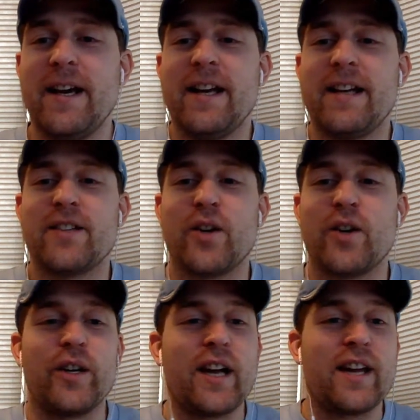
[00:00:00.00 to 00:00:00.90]

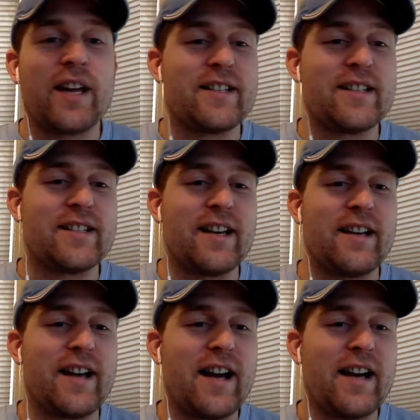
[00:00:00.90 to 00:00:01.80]
So, yeah, this is
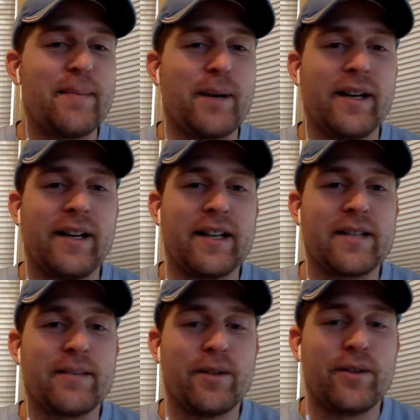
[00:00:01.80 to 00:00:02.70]
not a
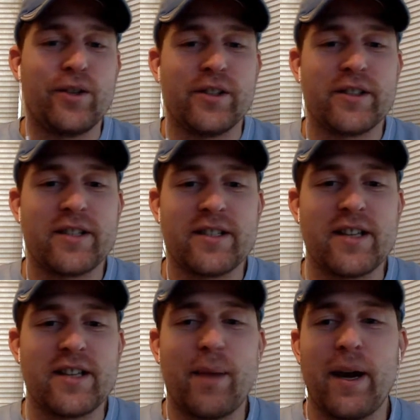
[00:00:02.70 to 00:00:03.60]
podcast about New Year's. This is
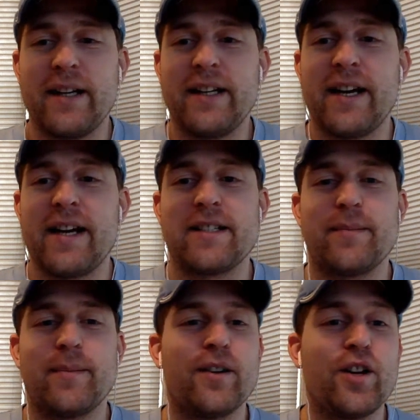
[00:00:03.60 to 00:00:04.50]
a podcast
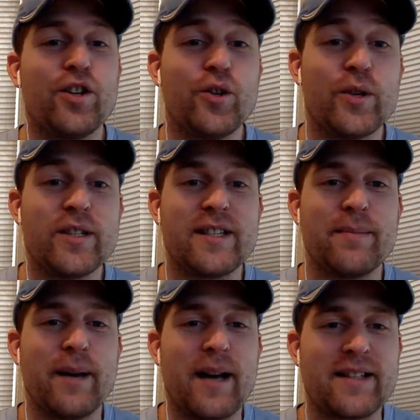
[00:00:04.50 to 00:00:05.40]
about UNC
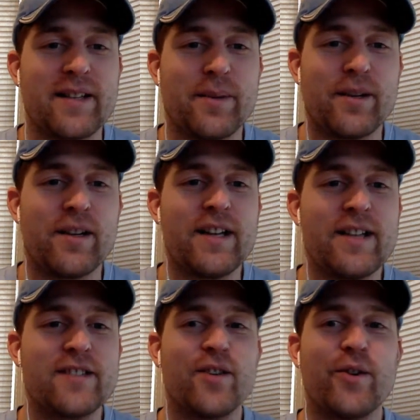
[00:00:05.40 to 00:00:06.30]
basketball. And
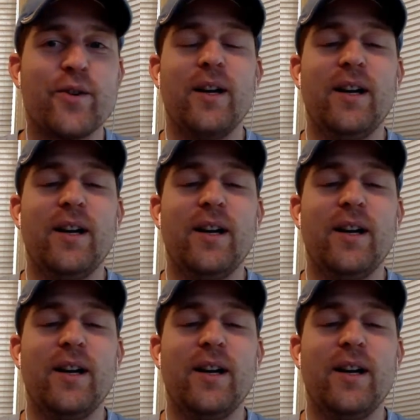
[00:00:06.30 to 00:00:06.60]
so,